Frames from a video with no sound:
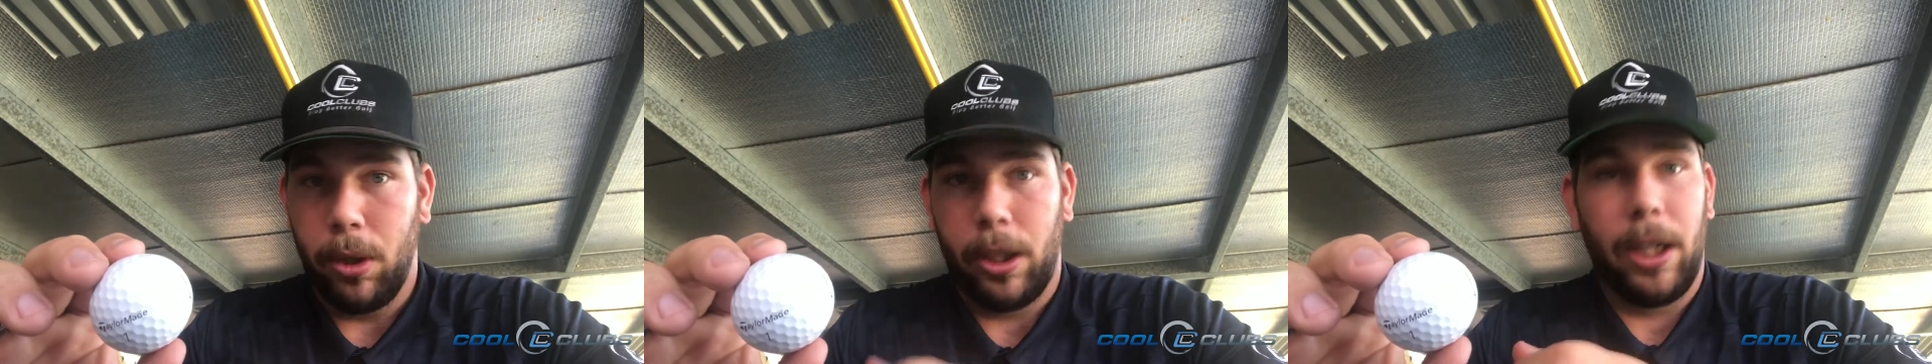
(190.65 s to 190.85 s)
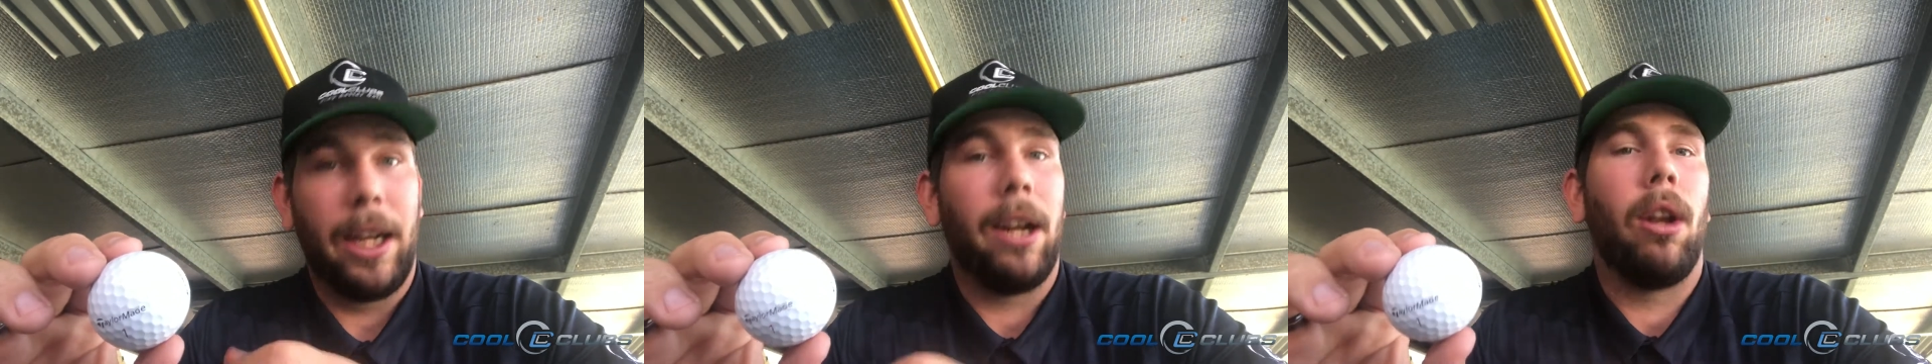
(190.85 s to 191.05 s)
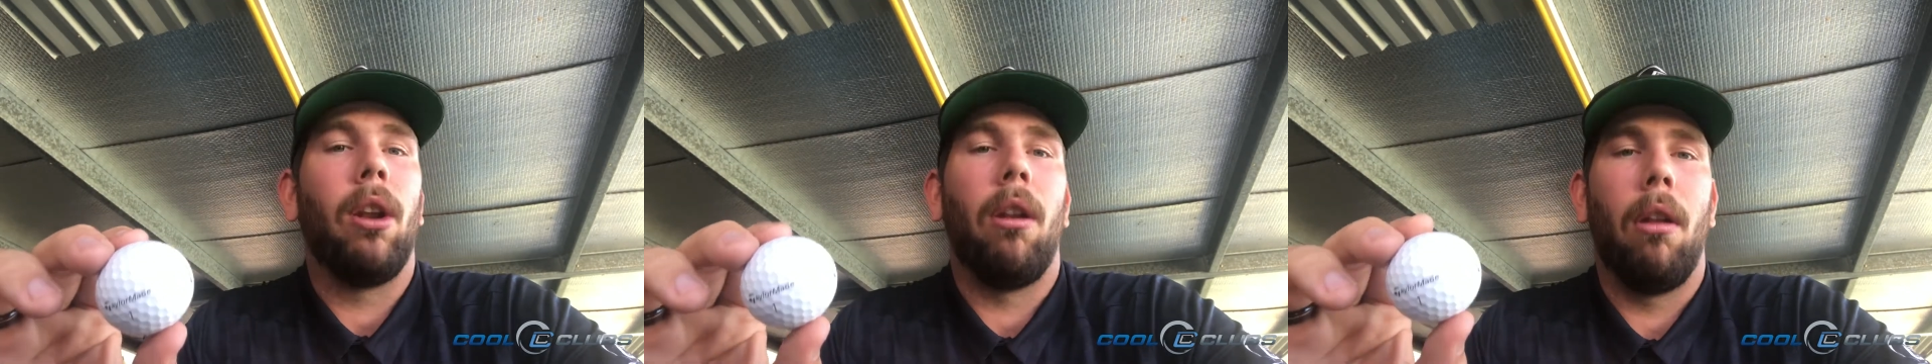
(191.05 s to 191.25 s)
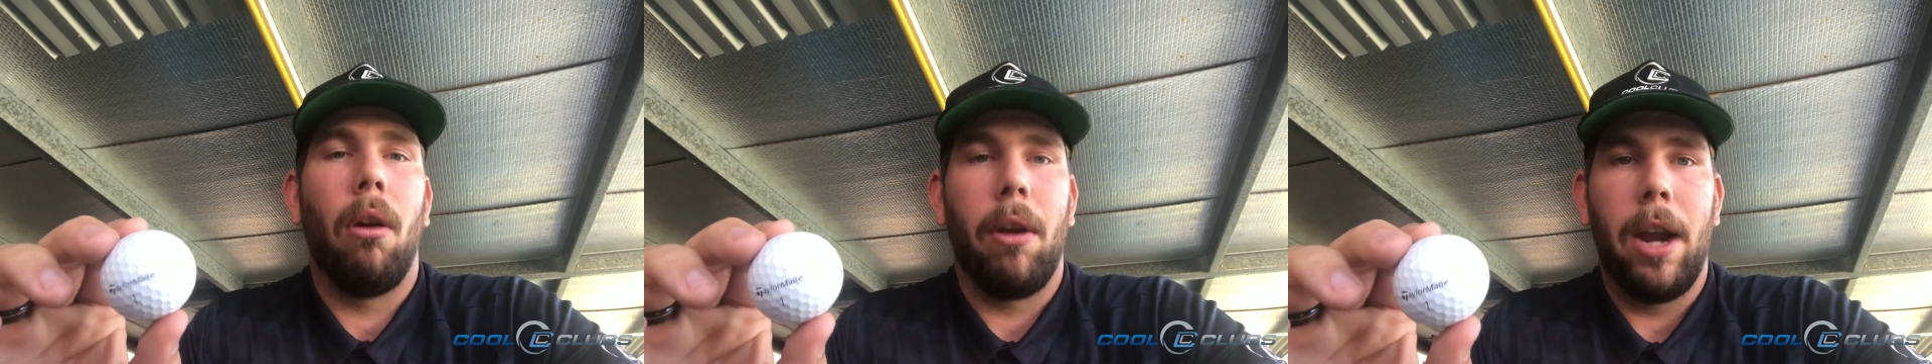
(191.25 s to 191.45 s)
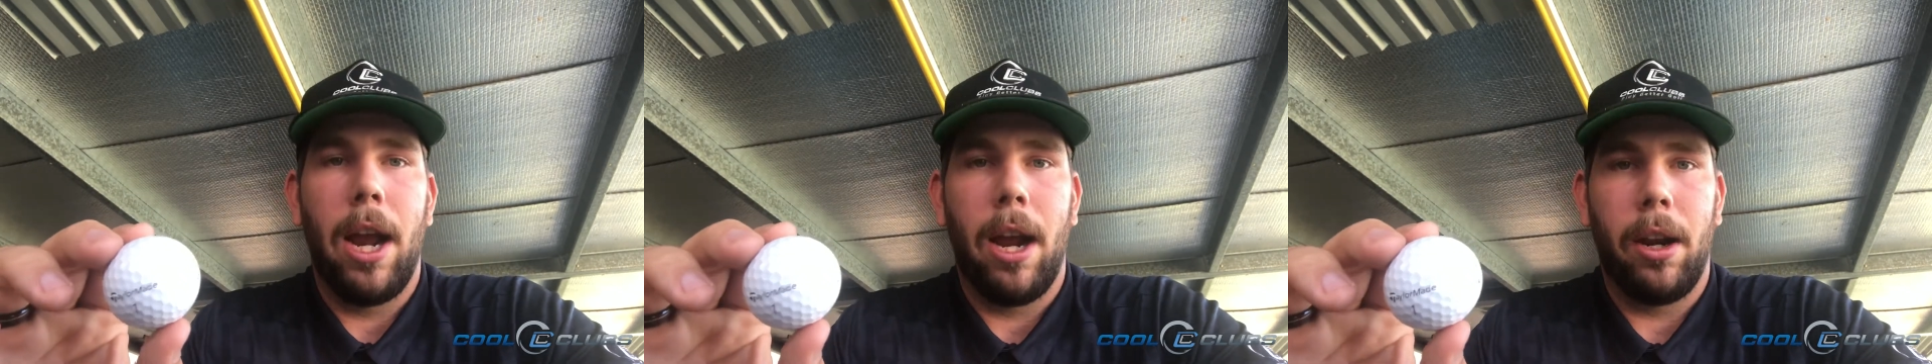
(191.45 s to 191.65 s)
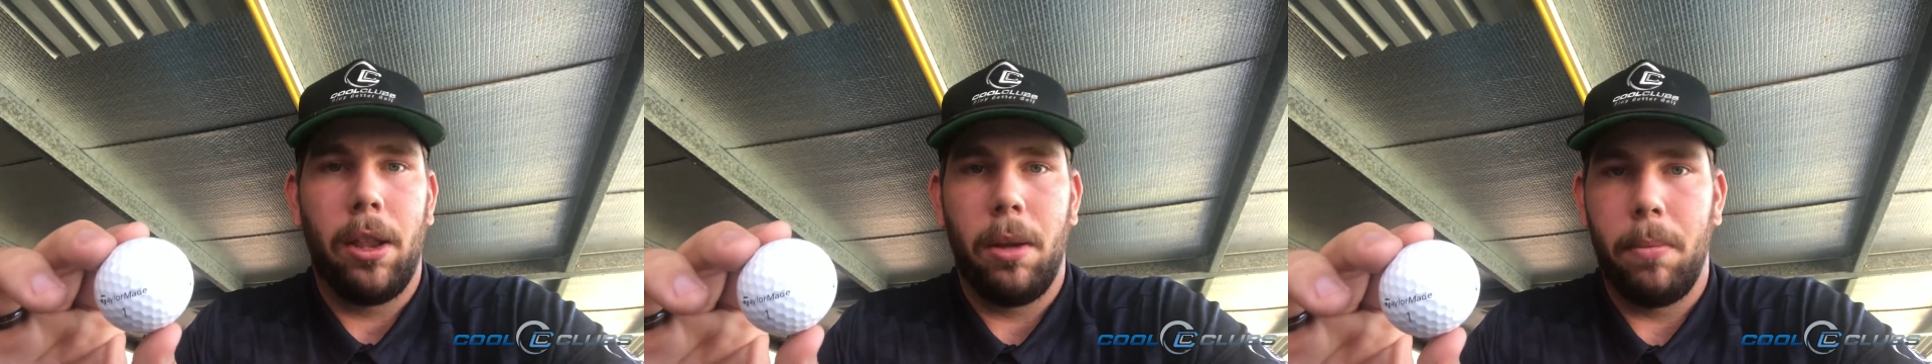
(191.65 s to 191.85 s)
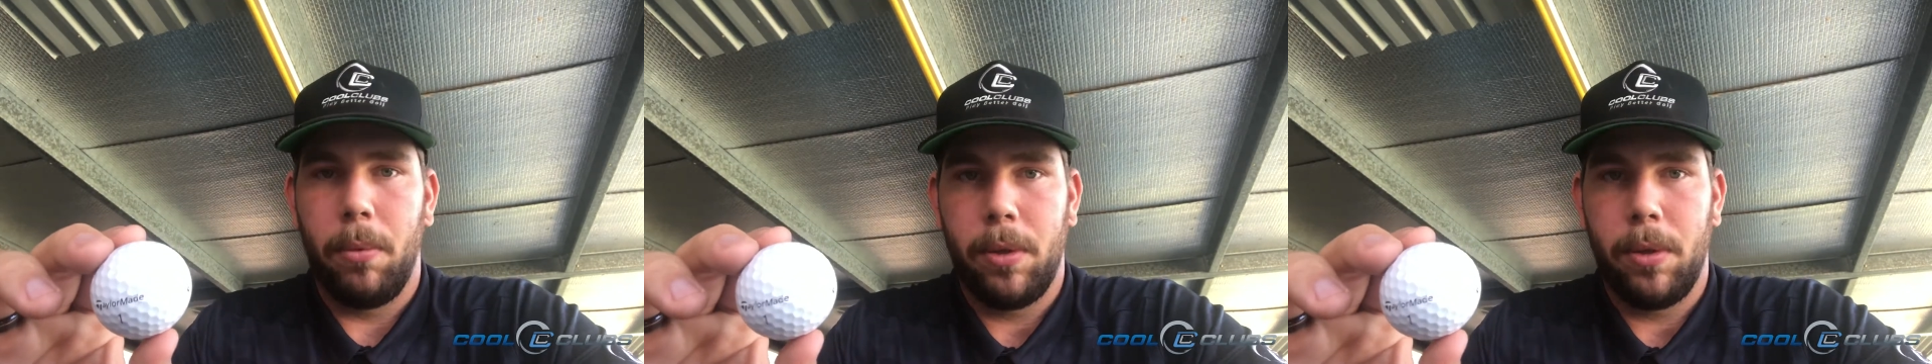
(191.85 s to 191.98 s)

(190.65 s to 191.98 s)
I could get a lot out of them,